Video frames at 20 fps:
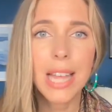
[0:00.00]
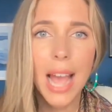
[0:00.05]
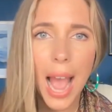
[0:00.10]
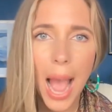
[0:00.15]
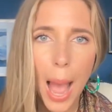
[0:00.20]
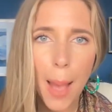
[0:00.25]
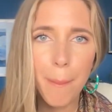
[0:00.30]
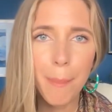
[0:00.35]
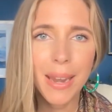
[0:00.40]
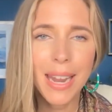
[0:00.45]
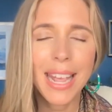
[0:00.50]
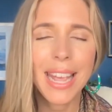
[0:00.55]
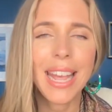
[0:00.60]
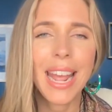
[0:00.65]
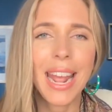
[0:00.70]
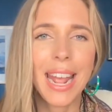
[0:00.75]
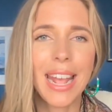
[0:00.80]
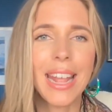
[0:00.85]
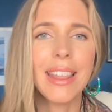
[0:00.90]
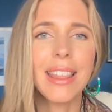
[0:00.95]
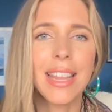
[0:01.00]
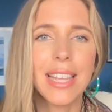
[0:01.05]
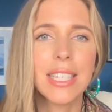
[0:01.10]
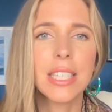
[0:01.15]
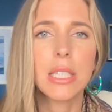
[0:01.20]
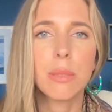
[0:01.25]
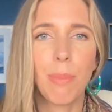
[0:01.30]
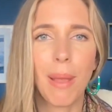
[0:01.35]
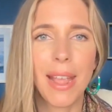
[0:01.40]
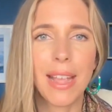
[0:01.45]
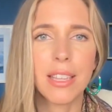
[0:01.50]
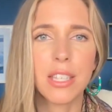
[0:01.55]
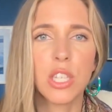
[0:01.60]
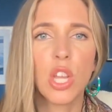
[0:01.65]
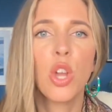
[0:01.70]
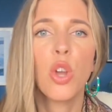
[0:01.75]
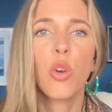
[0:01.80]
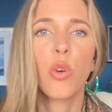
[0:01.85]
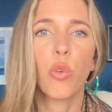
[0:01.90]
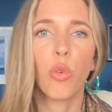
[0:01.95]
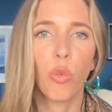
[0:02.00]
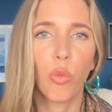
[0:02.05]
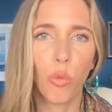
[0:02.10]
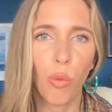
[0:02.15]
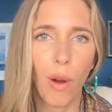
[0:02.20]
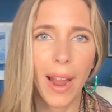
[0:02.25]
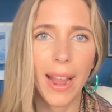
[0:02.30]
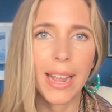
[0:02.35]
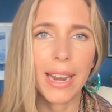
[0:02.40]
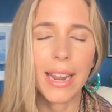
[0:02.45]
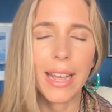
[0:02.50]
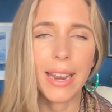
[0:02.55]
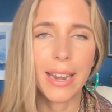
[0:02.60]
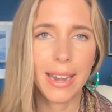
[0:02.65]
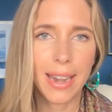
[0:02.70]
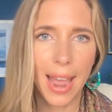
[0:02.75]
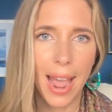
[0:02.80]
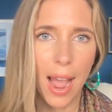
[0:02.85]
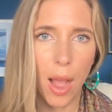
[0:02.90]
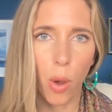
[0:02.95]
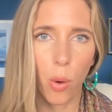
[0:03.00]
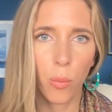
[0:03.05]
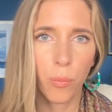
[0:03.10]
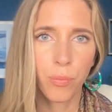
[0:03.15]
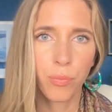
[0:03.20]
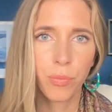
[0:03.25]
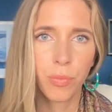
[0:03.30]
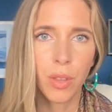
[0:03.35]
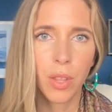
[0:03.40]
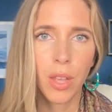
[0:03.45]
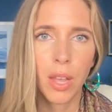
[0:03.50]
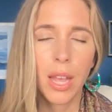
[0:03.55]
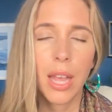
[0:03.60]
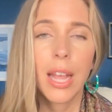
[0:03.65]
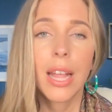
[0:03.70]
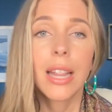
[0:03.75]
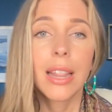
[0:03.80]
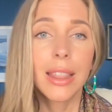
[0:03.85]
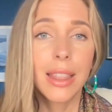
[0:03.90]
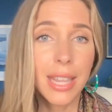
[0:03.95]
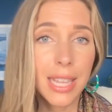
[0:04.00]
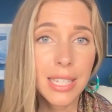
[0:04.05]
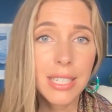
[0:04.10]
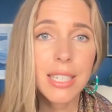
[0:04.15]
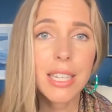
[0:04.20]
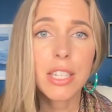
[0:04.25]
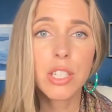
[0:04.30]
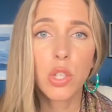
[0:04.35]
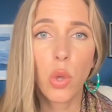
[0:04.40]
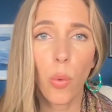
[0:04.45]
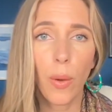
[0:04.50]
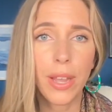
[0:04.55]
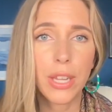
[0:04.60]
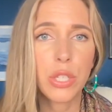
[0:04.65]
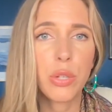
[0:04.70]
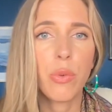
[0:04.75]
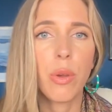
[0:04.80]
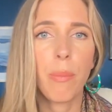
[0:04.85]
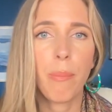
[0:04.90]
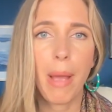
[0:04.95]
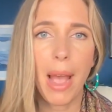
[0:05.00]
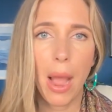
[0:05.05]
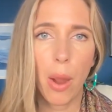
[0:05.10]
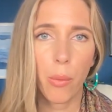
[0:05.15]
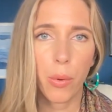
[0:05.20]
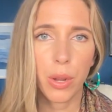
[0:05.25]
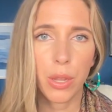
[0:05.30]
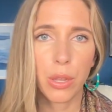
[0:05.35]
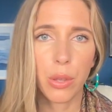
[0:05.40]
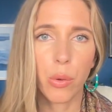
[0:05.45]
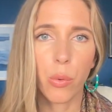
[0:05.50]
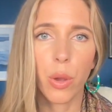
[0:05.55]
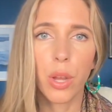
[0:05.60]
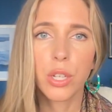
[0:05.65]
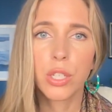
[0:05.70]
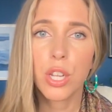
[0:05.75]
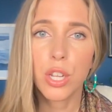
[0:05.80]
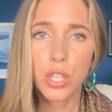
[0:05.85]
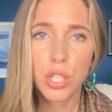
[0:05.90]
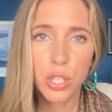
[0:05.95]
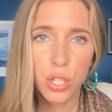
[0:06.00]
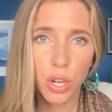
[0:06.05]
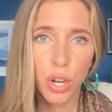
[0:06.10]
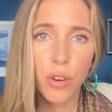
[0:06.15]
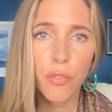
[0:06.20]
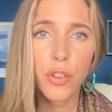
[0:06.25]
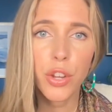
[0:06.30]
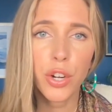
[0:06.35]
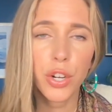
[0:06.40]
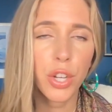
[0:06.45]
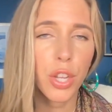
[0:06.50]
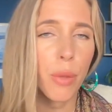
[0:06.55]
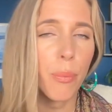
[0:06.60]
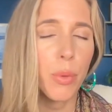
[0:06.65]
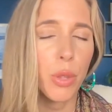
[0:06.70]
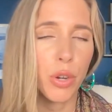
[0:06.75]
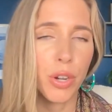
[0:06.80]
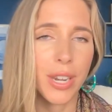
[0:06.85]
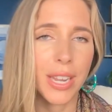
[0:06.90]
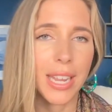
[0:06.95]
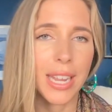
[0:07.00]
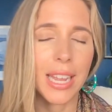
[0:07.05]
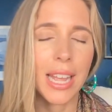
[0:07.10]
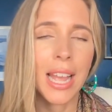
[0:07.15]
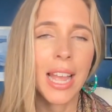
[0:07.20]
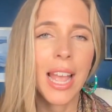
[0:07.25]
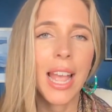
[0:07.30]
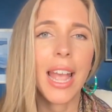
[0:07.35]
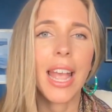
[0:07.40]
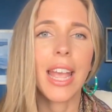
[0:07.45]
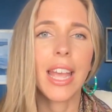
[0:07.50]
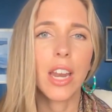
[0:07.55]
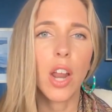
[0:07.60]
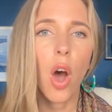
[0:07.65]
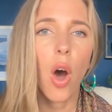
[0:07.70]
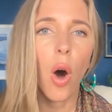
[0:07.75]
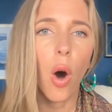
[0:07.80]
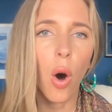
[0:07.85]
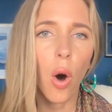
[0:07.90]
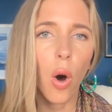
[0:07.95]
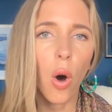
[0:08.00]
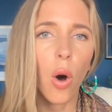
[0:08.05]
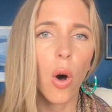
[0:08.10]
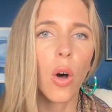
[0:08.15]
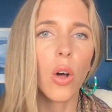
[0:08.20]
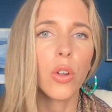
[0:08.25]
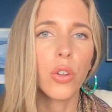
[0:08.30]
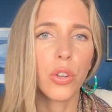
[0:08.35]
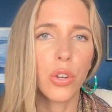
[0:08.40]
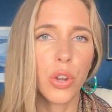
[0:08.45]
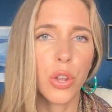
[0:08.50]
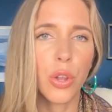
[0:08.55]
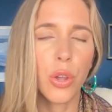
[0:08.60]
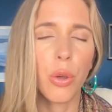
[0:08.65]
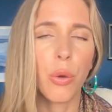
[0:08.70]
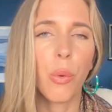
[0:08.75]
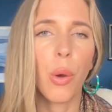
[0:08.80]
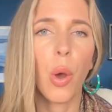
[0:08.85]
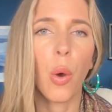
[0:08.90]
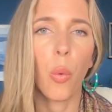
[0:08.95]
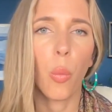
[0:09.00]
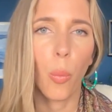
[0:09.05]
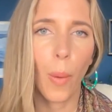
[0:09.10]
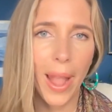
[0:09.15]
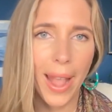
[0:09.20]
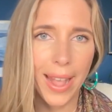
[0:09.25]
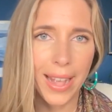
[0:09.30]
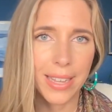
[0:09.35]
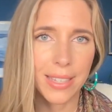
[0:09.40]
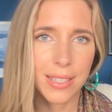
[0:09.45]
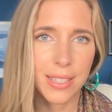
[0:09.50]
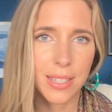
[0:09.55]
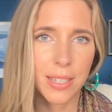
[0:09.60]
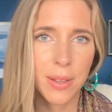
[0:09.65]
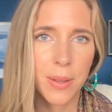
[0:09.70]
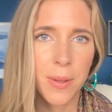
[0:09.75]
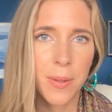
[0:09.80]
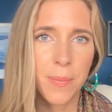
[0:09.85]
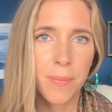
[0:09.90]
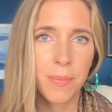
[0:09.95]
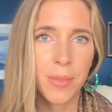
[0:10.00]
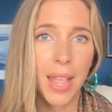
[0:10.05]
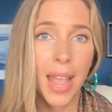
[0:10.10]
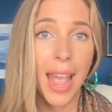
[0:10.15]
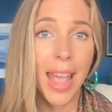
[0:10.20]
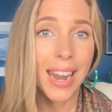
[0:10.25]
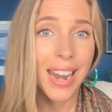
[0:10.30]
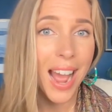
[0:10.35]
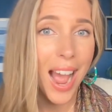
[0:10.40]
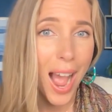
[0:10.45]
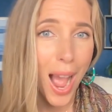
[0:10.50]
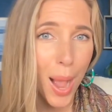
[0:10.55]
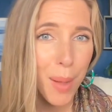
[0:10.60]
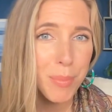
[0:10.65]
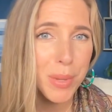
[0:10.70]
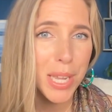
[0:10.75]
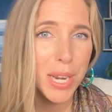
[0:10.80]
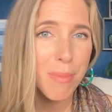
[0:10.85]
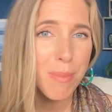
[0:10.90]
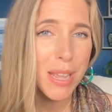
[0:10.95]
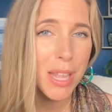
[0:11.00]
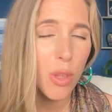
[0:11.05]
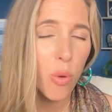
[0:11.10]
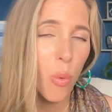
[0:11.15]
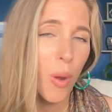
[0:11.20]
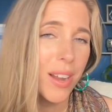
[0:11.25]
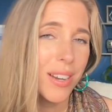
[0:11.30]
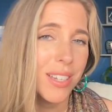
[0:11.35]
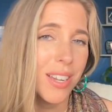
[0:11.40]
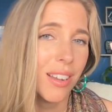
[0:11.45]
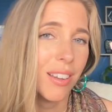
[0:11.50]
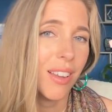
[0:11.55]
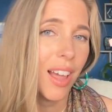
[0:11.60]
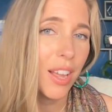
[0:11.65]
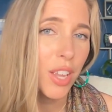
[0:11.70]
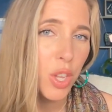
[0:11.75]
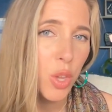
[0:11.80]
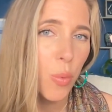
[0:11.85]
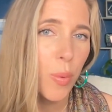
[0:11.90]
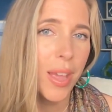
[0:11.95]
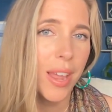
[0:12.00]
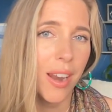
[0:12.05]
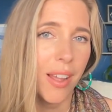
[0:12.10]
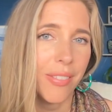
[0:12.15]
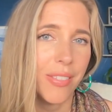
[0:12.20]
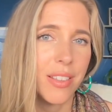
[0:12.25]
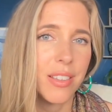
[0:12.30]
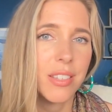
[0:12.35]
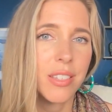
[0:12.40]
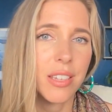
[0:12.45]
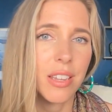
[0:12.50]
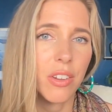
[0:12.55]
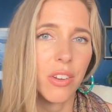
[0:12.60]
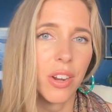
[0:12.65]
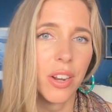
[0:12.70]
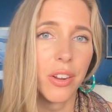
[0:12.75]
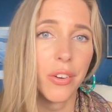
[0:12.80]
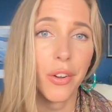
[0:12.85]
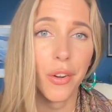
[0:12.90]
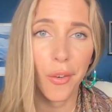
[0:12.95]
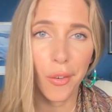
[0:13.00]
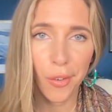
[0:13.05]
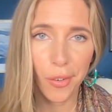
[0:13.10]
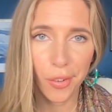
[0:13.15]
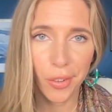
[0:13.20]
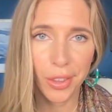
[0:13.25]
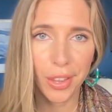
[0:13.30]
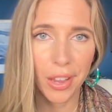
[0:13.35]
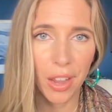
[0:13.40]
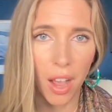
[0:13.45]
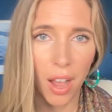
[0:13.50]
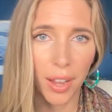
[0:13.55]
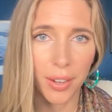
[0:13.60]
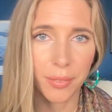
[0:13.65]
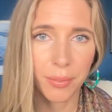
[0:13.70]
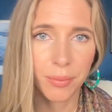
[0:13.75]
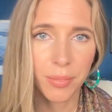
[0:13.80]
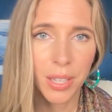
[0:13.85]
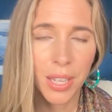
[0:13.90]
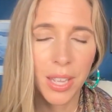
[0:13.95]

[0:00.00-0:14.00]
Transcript: happening in this space right now. This is going to empower you to serve your community in all new ways. And I'm going to be the one to let you in on this secret early on.